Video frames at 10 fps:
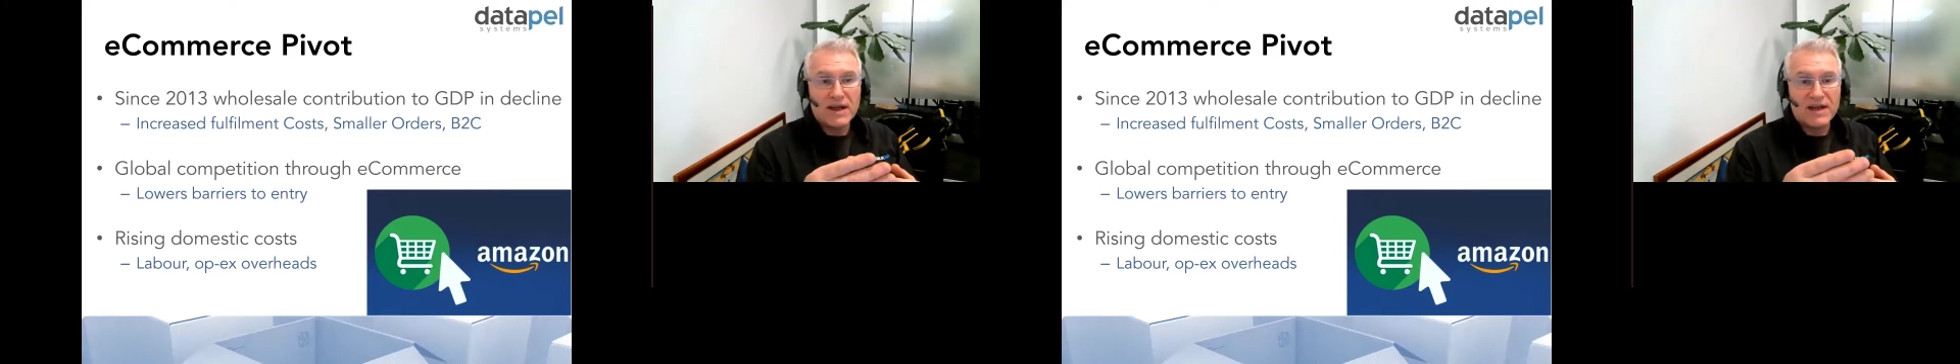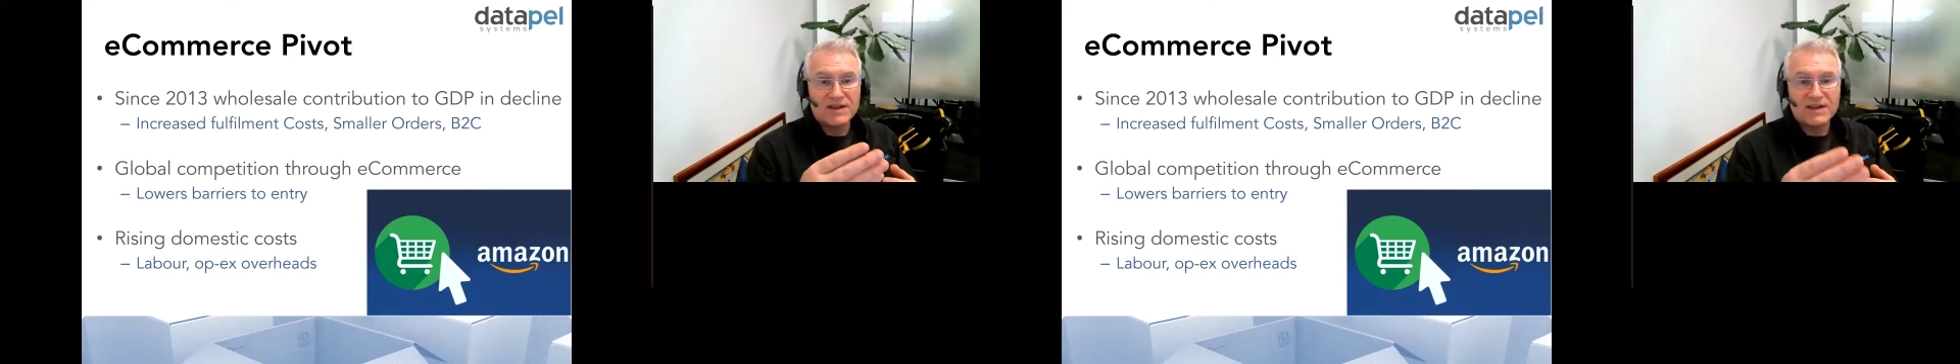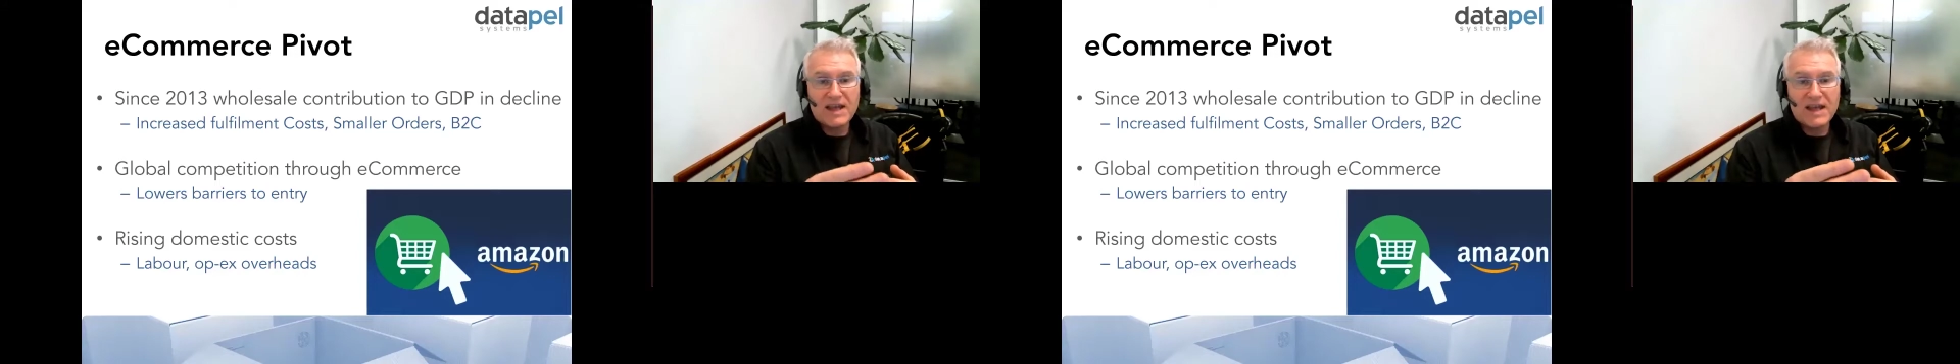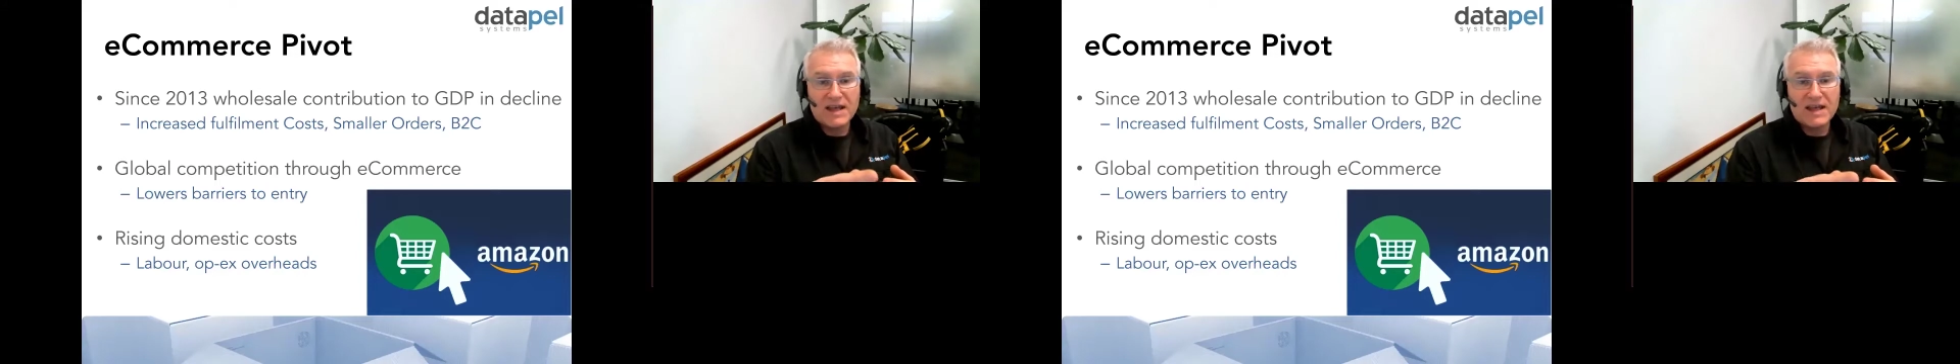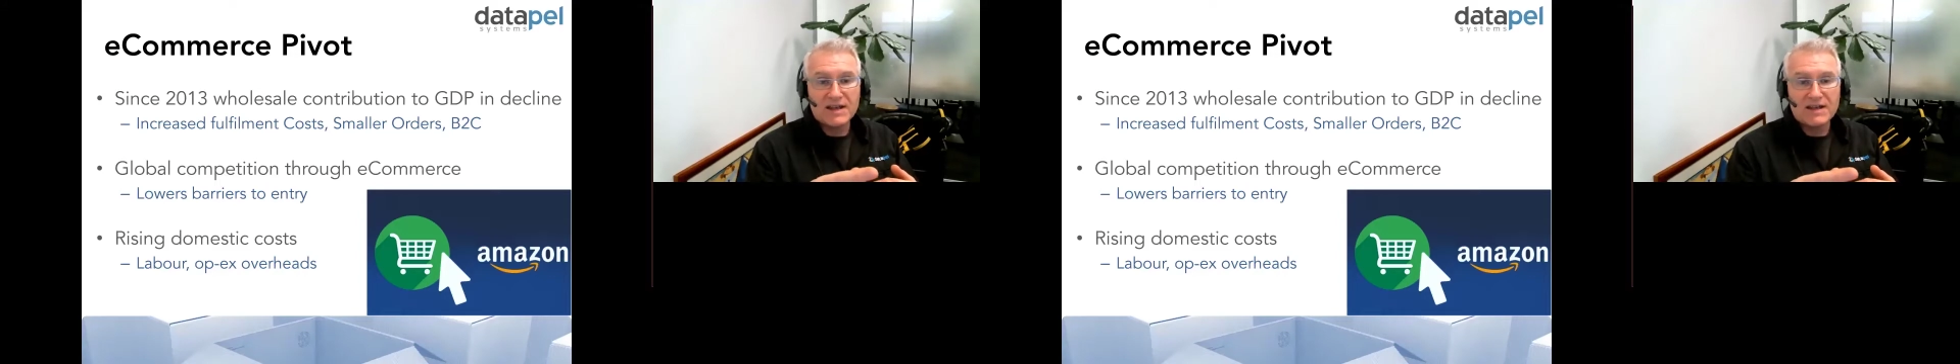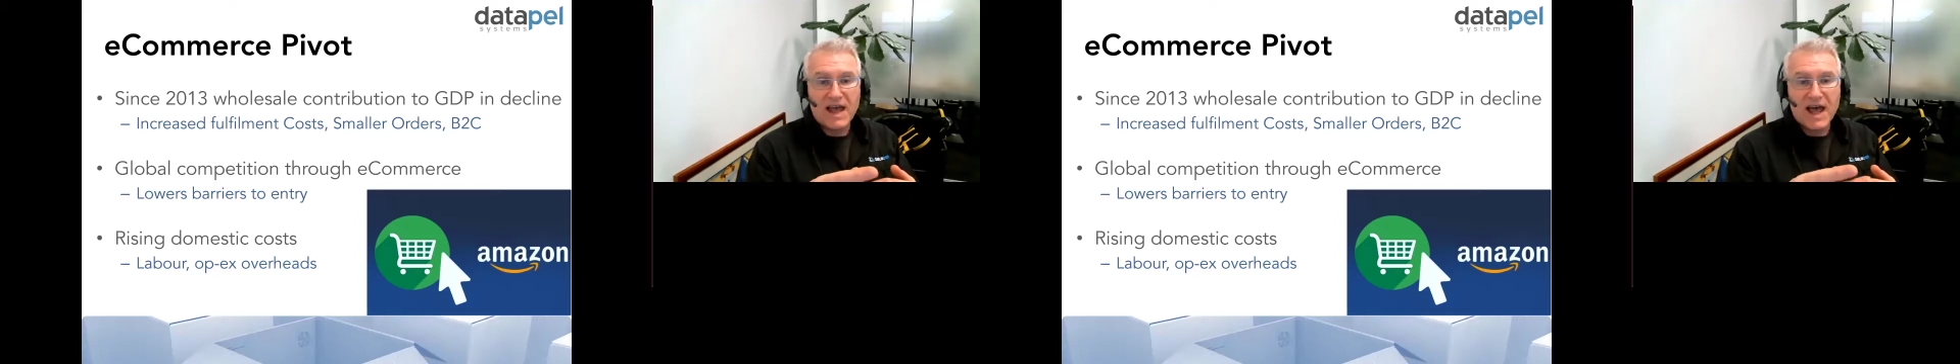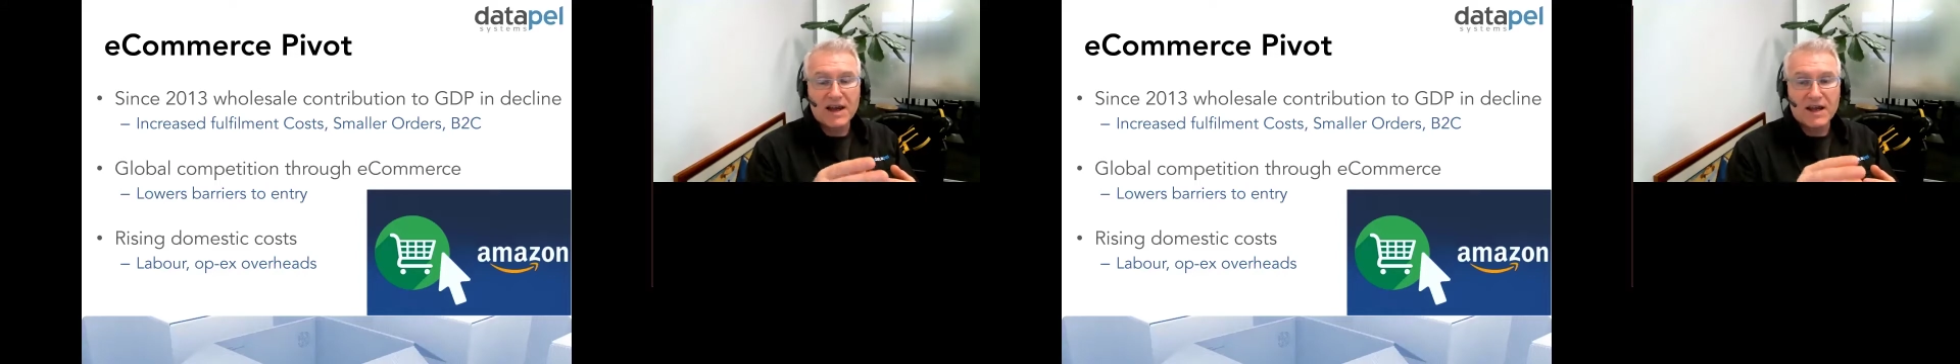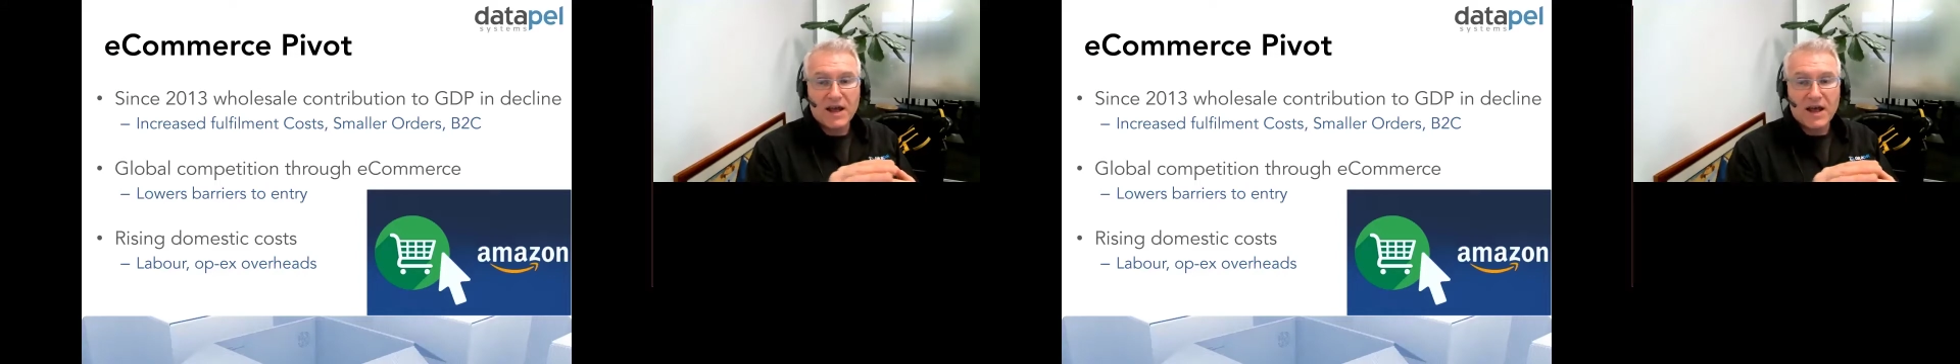is seeing is that